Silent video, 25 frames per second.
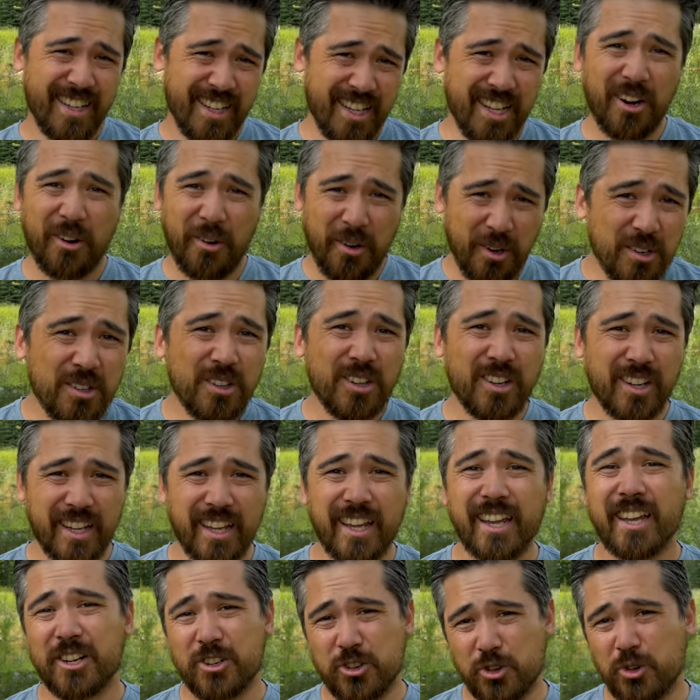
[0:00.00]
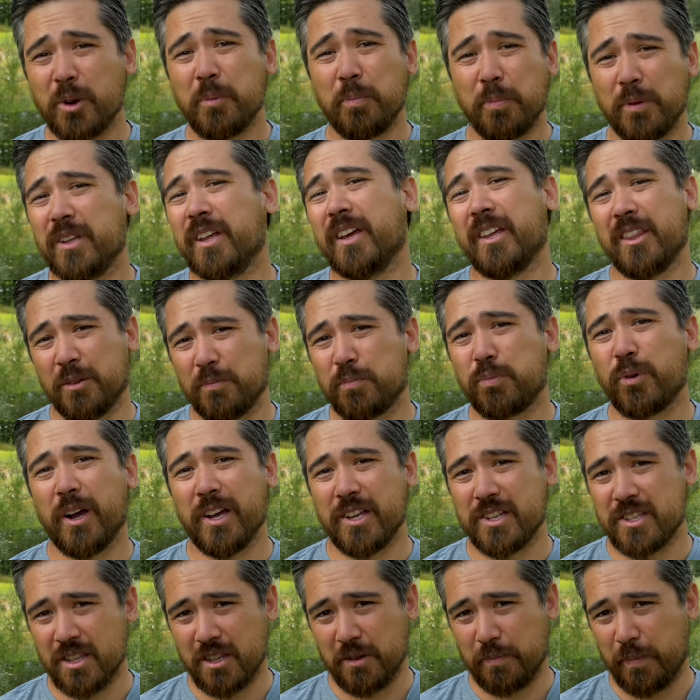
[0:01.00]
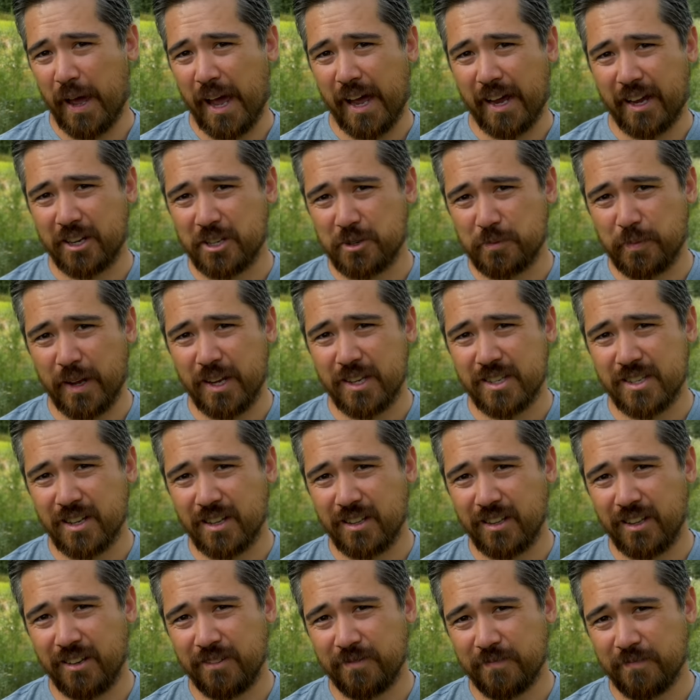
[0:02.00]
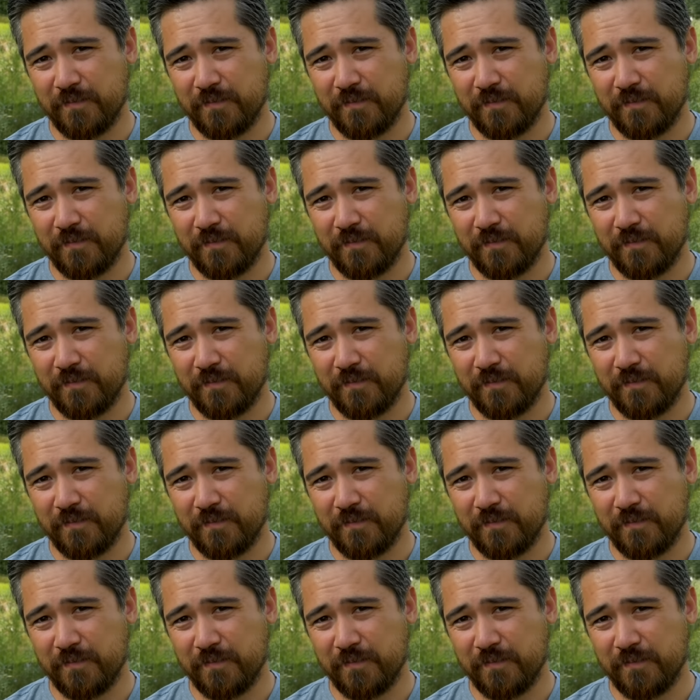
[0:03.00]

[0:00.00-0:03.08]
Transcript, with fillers: you know, you're looking at tripling the price of the package basically.